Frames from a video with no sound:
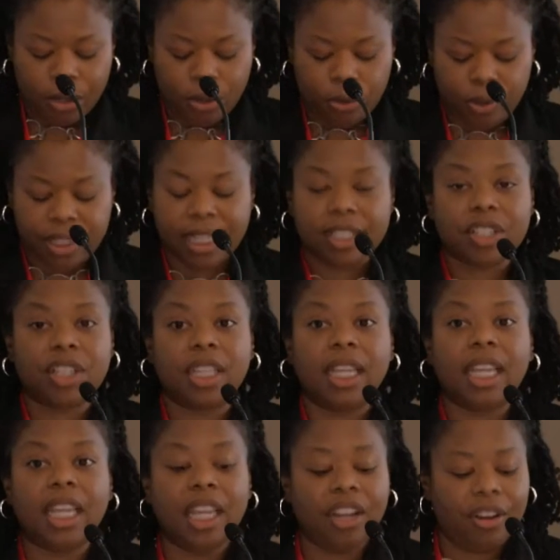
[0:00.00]
who touched the
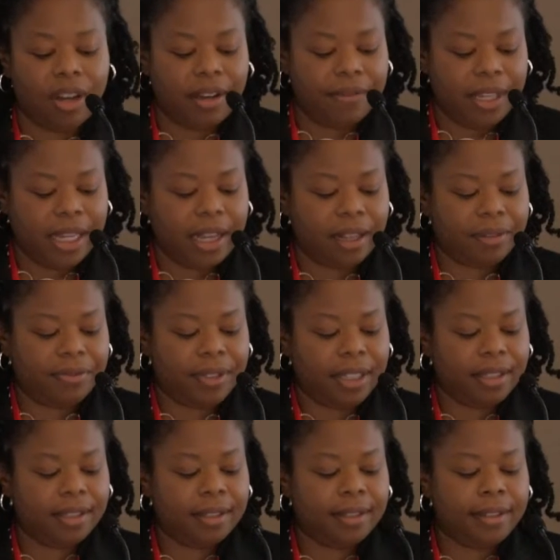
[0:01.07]
ear of the elephant.